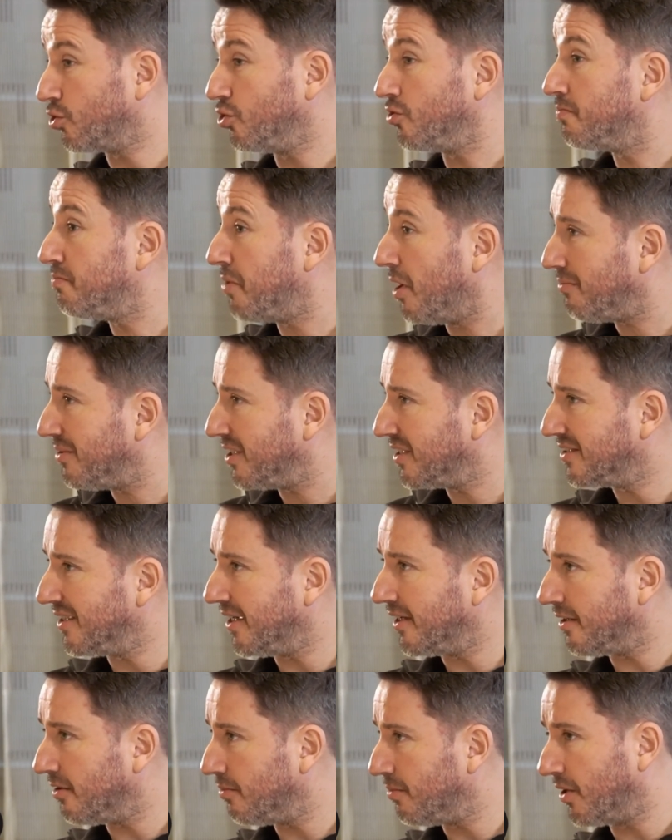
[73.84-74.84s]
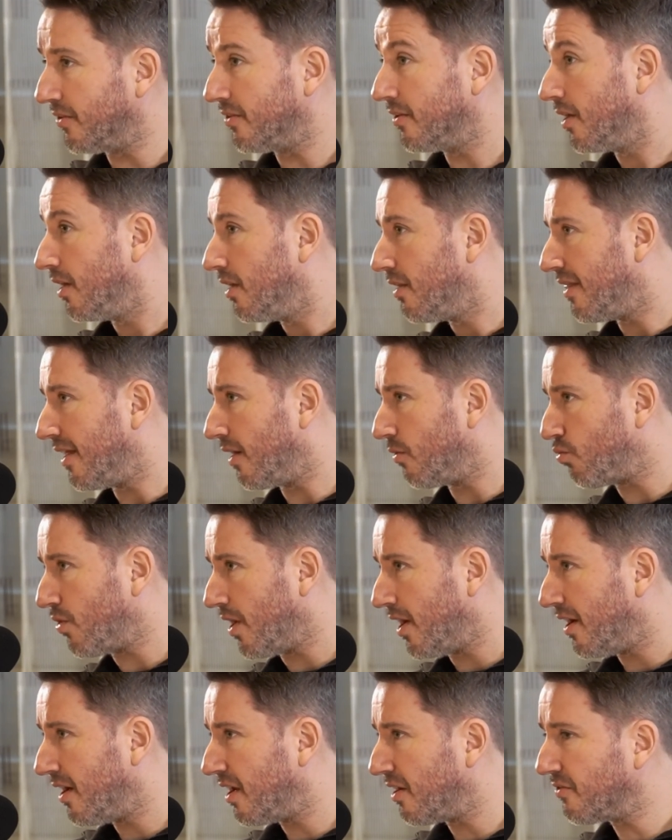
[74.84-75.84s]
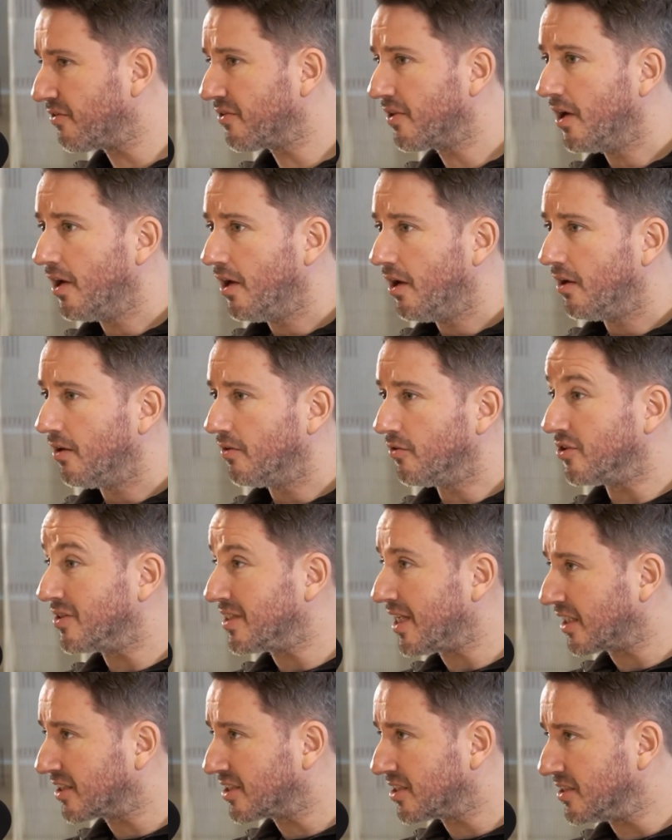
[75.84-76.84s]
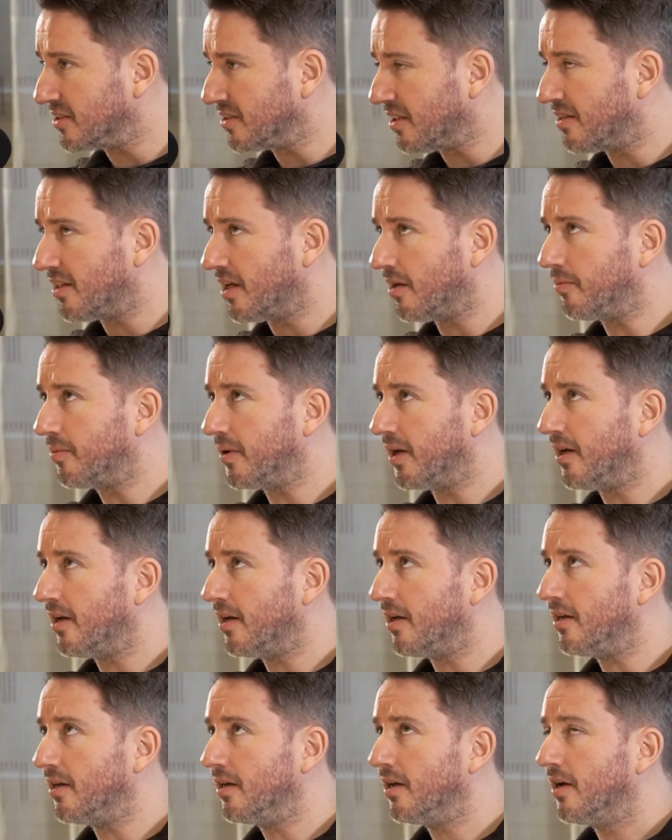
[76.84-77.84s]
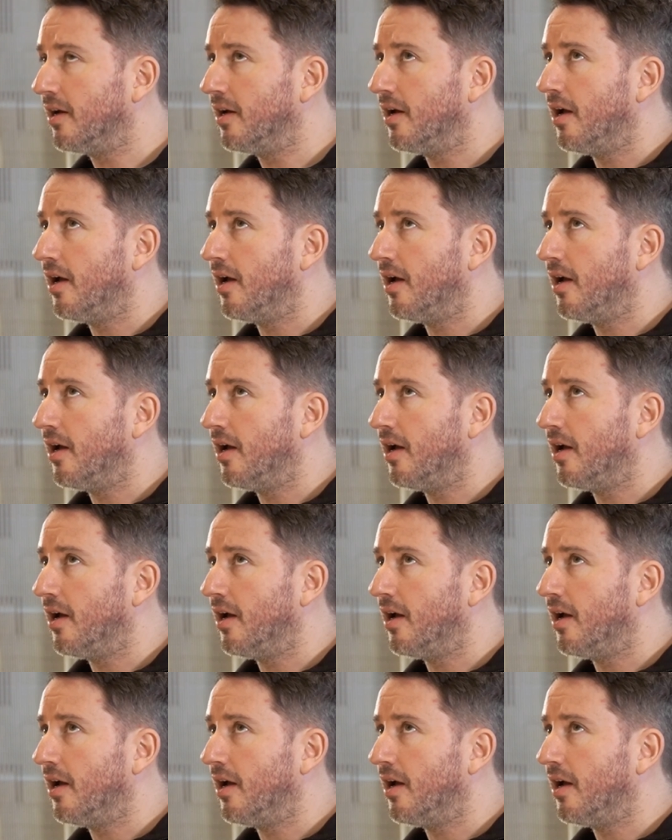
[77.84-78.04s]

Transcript: good public data about their wealth, the taxes that they pay.